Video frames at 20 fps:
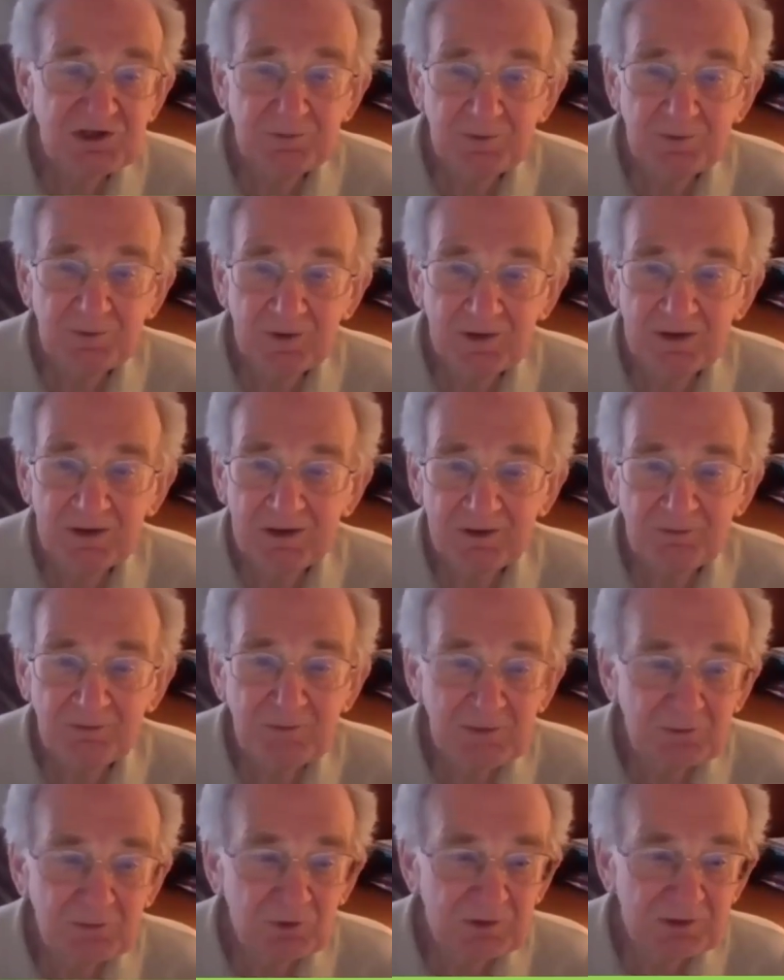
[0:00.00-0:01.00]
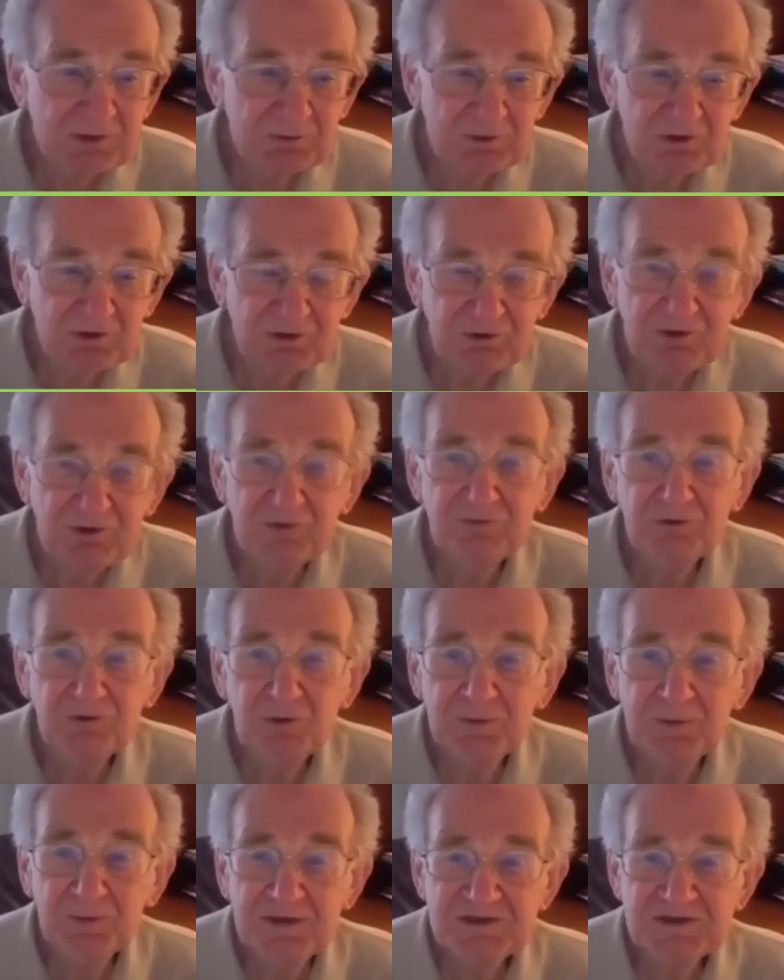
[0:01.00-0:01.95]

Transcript: I remember when they were $3 or $4.